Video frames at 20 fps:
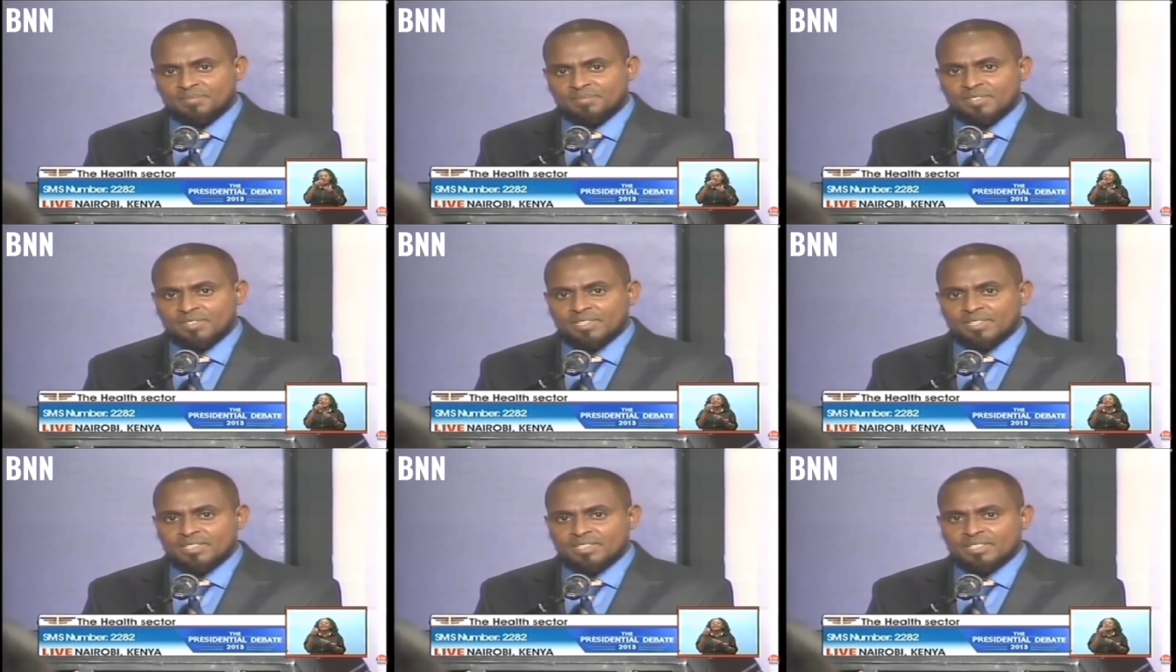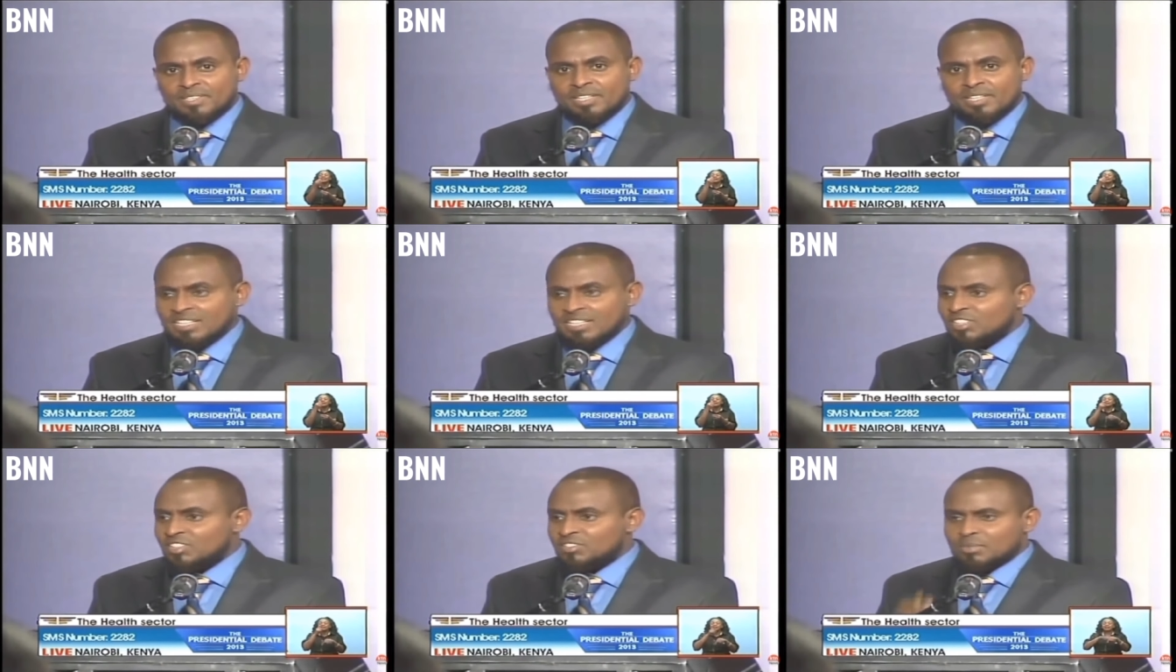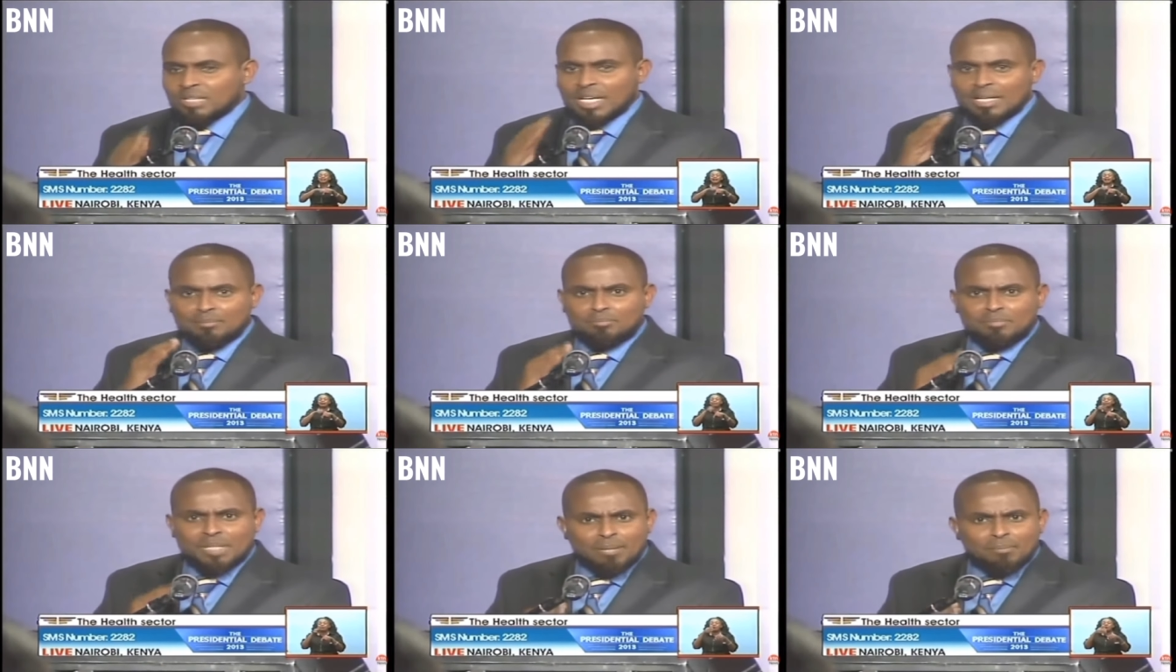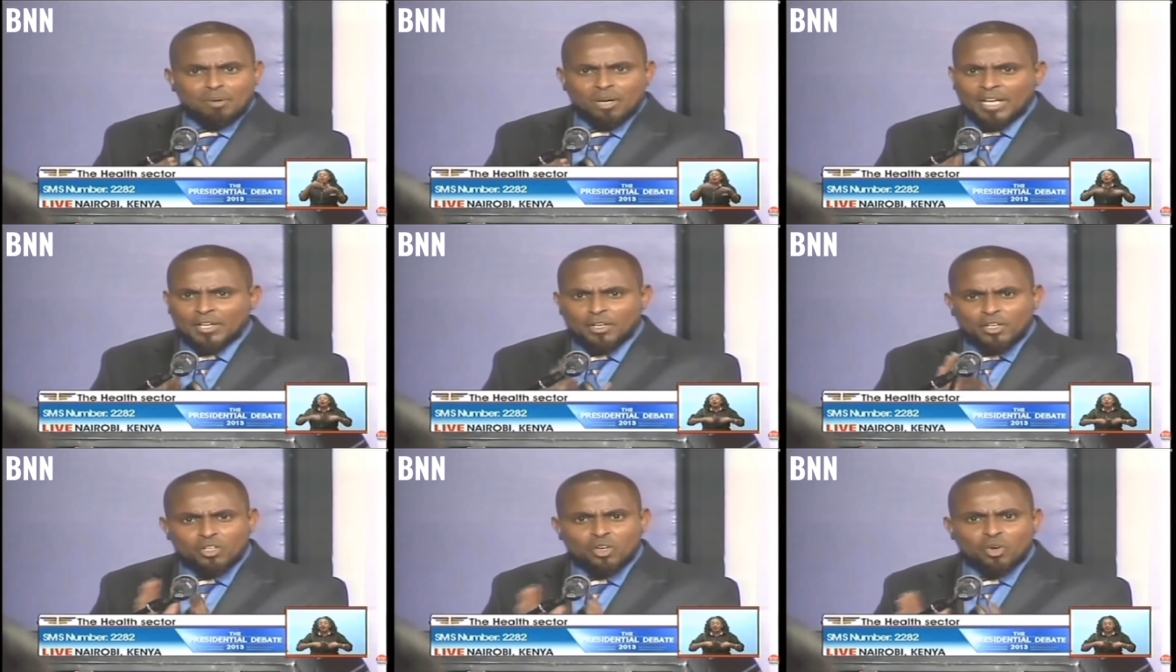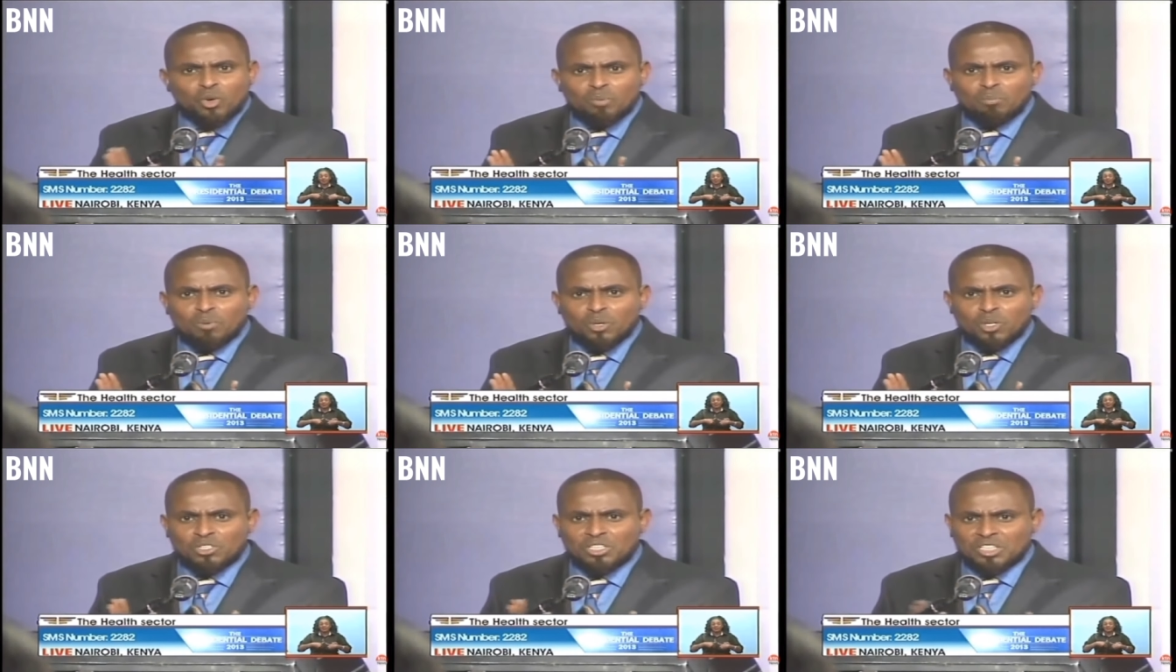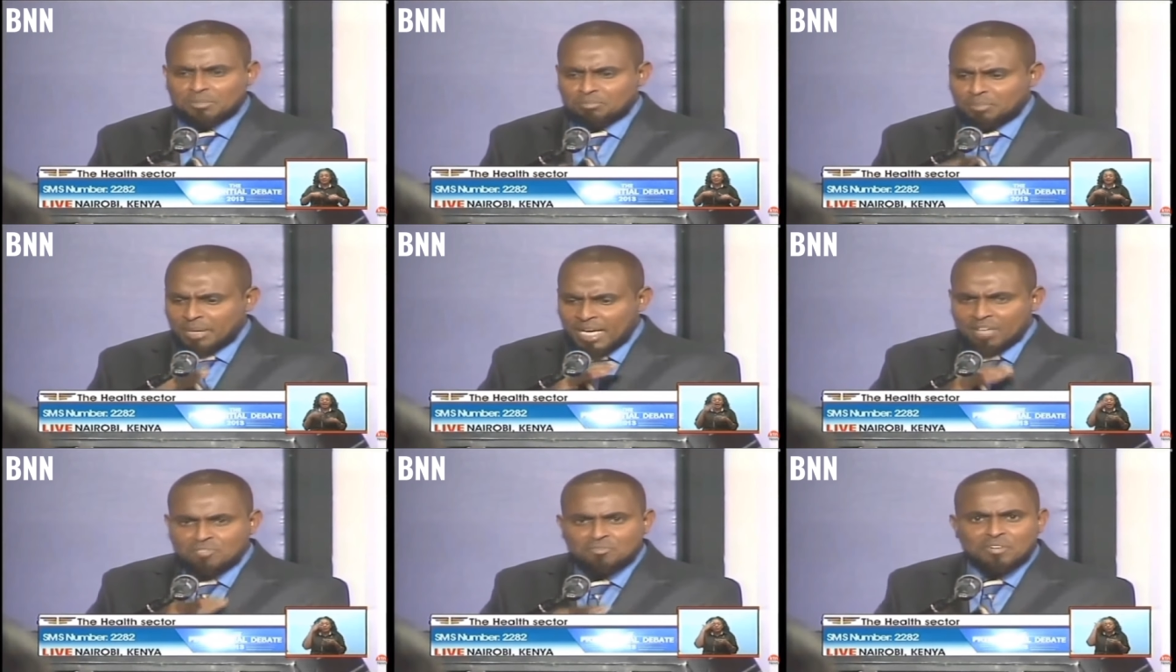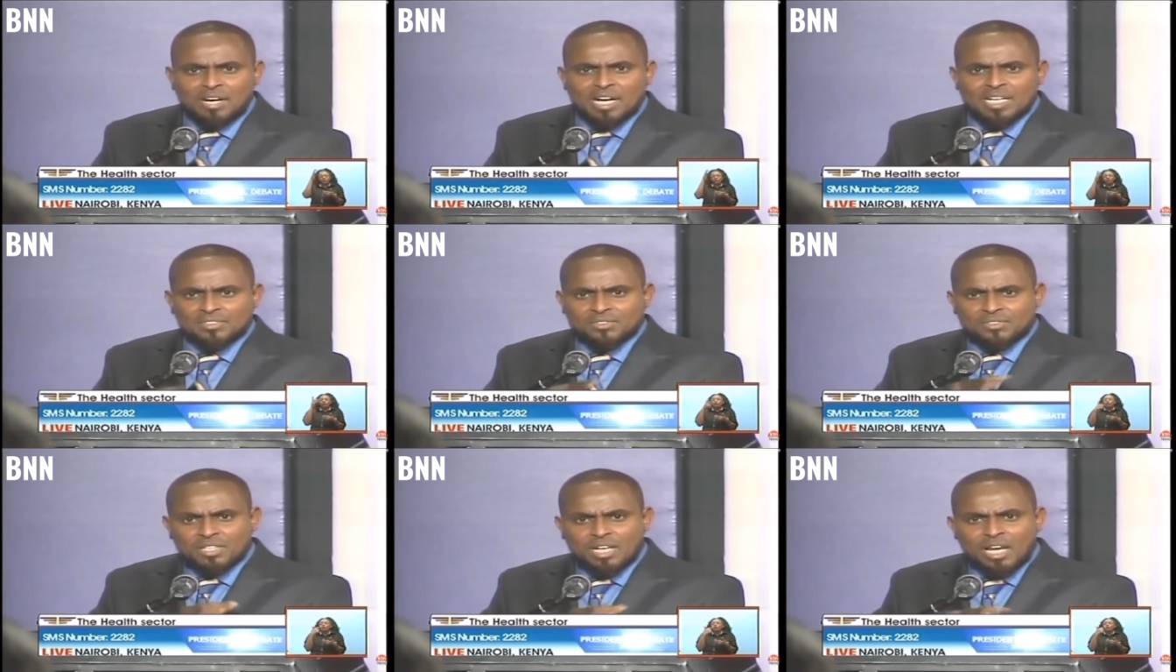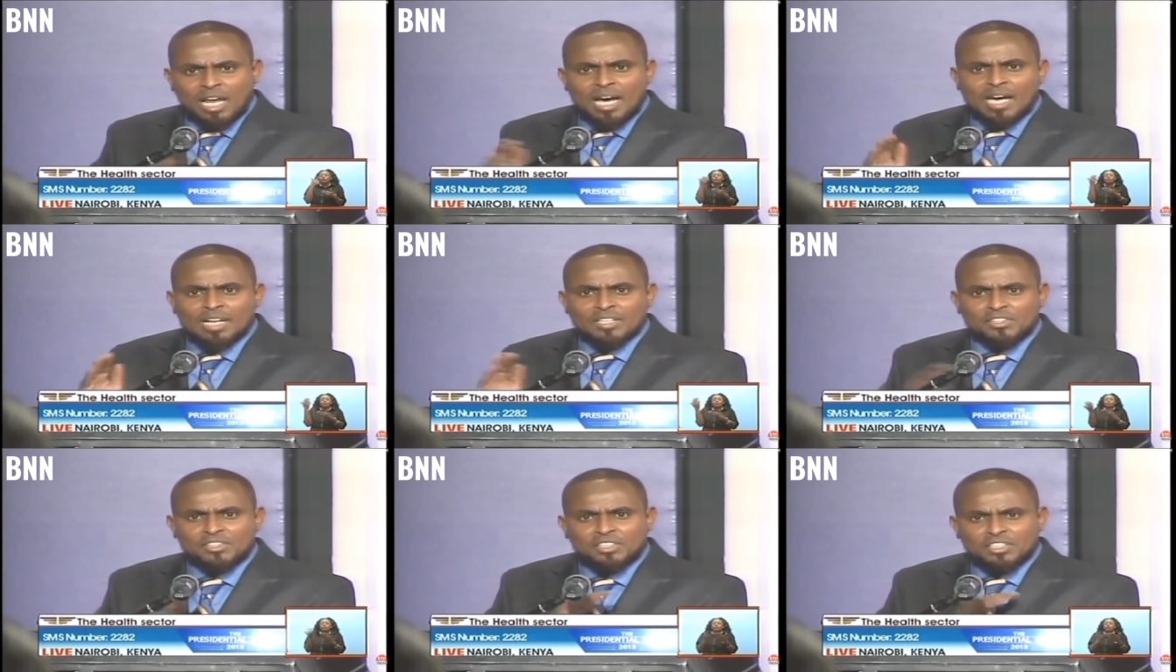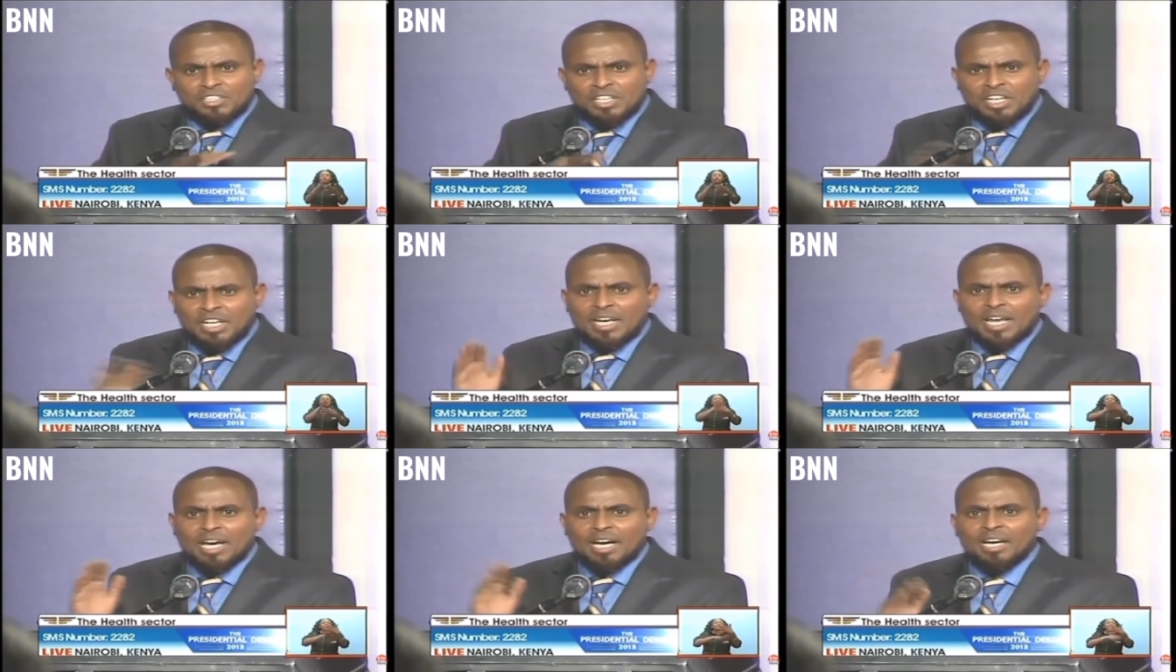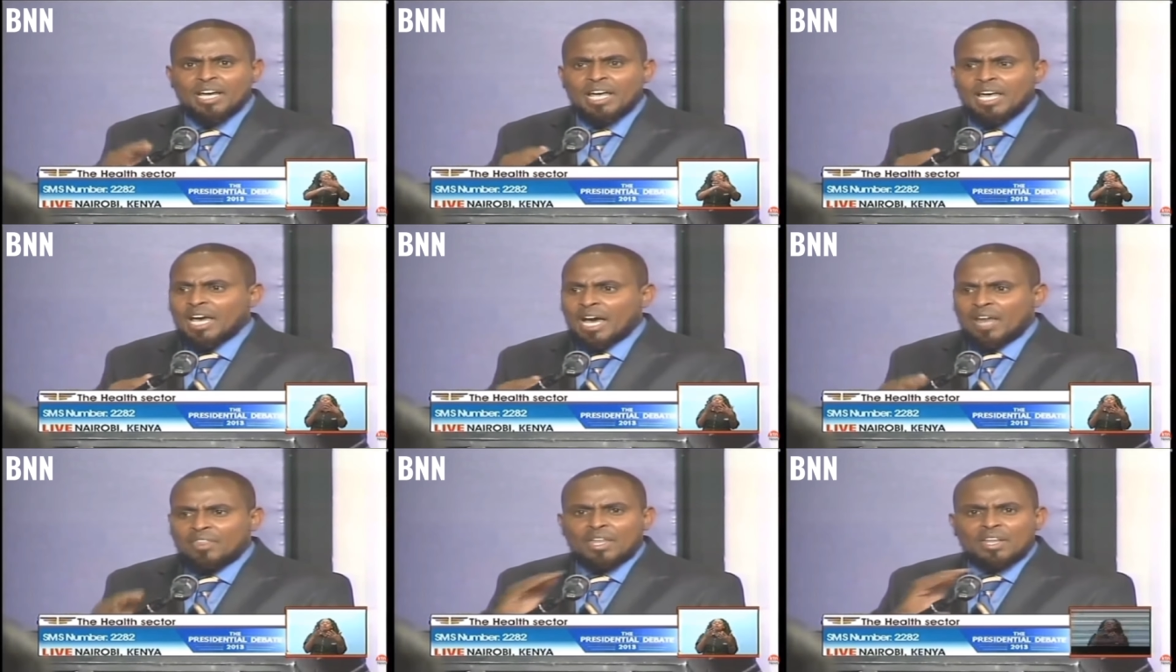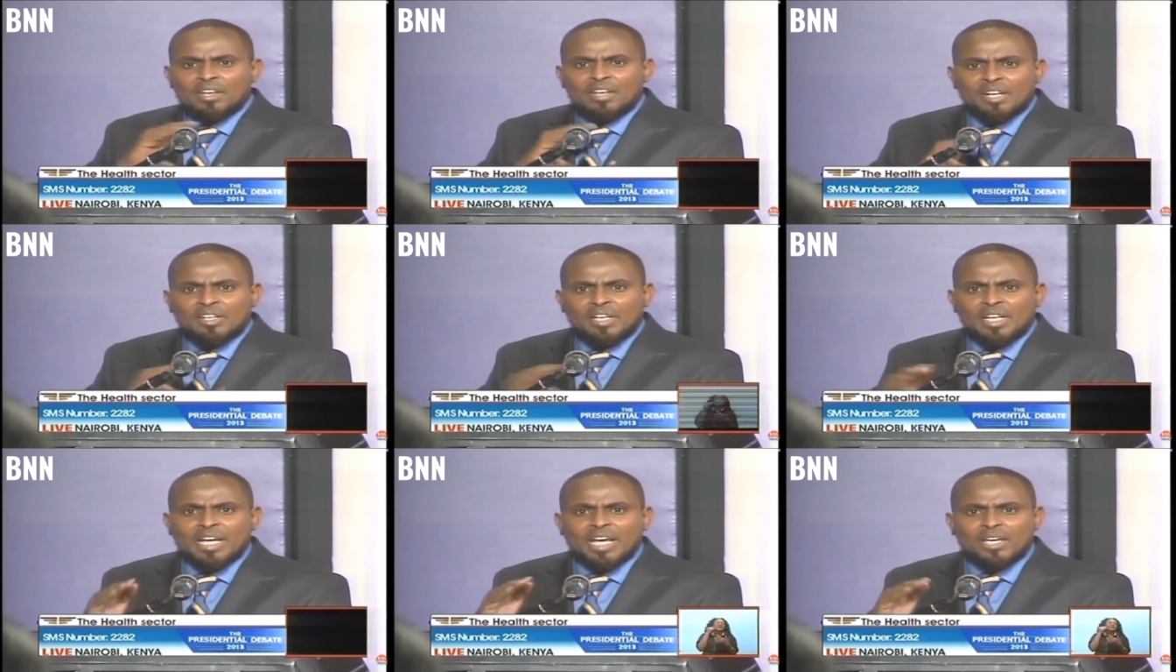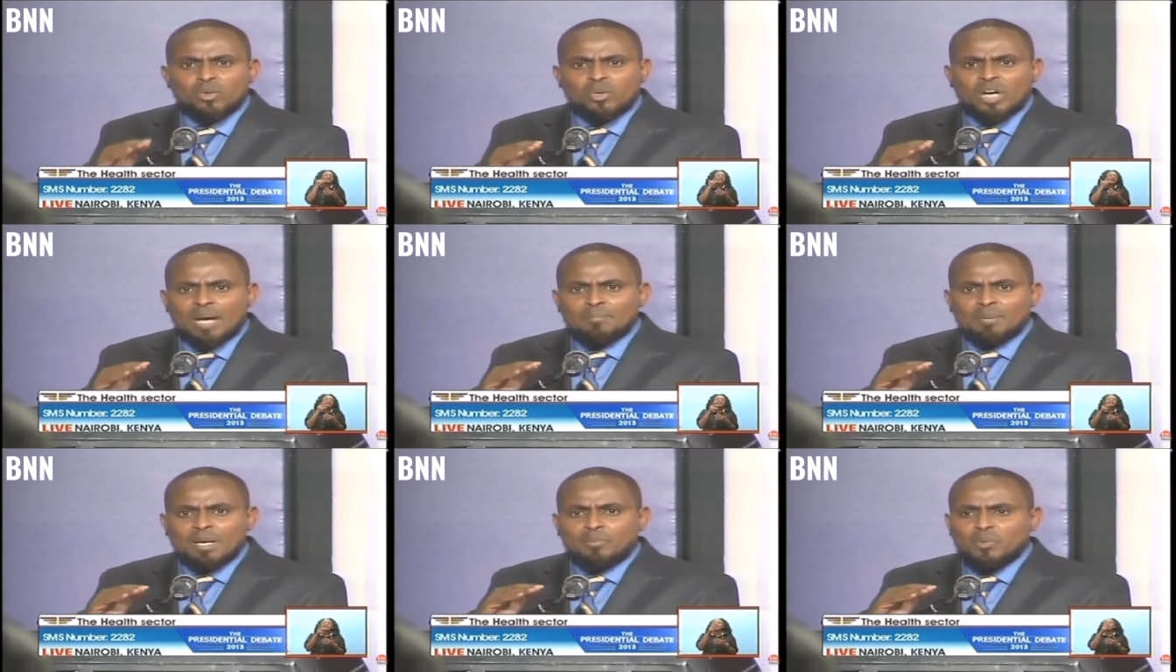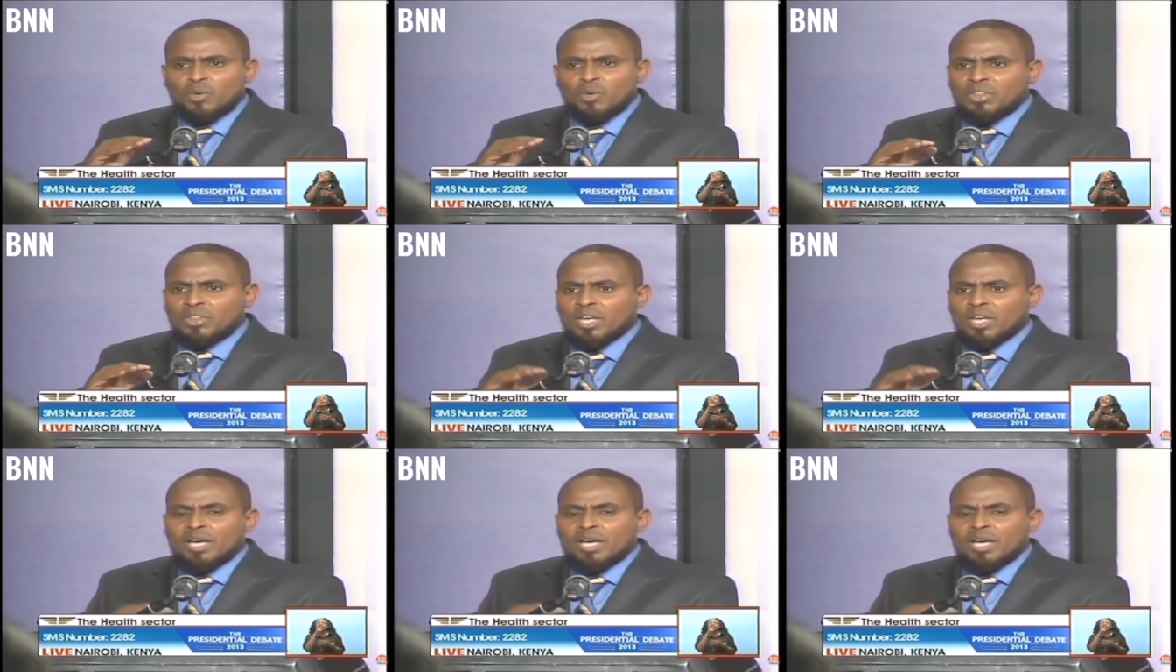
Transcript: Mm. This timetable, I don't know who brought it, breakfast, lunch, dinner, and then the dinner you come up with.